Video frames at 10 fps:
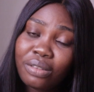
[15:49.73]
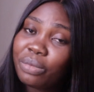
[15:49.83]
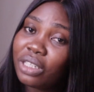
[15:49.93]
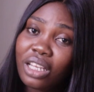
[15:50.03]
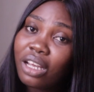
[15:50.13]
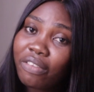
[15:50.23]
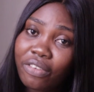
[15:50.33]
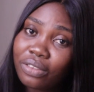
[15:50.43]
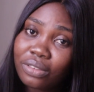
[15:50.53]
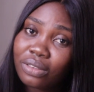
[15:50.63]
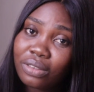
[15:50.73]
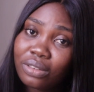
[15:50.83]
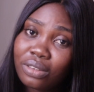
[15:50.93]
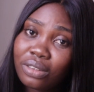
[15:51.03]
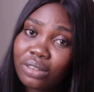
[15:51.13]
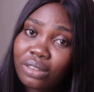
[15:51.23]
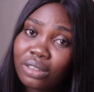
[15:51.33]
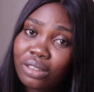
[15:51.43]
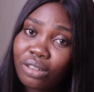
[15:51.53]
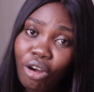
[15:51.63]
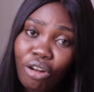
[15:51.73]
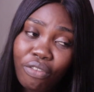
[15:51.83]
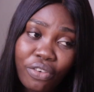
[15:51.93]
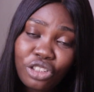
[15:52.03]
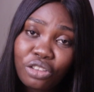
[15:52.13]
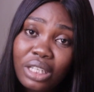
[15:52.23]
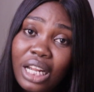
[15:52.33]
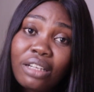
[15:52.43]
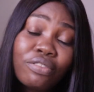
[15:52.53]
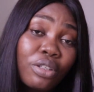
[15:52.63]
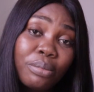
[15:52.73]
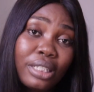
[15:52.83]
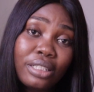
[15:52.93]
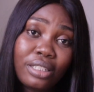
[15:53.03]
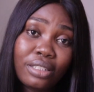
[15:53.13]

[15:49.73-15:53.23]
Be careful. All of us should learn from this.